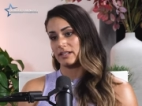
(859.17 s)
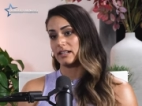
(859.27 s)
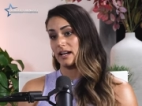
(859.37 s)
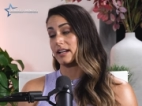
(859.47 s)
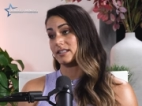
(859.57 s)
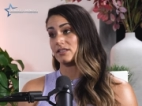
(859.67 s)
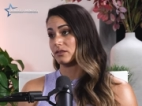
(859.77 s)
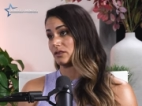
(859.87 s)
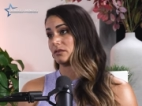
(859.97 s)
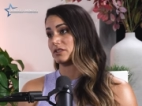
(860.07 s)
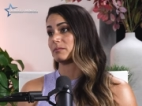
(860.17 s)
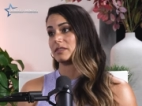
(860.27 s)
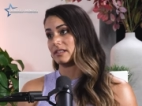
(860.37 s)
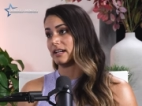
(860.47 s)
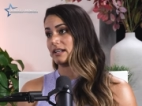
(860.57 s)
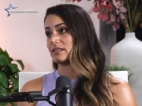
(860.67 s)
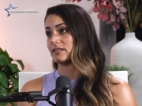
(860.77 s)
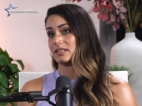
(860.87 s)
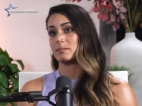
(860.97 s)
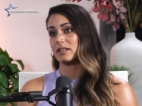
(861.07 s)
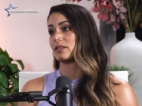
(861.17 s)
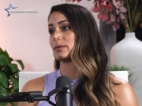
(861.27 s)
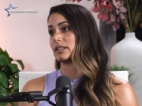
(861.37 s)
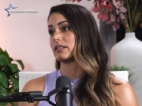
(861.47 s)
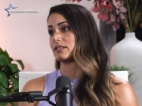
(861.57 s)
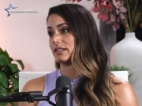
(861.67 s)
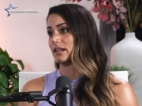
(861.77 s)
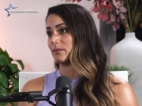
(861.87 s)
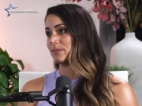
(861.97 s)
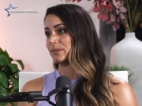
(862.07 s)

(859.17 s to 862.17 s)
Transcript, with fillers: And I, I still coach him today. It's been three years now.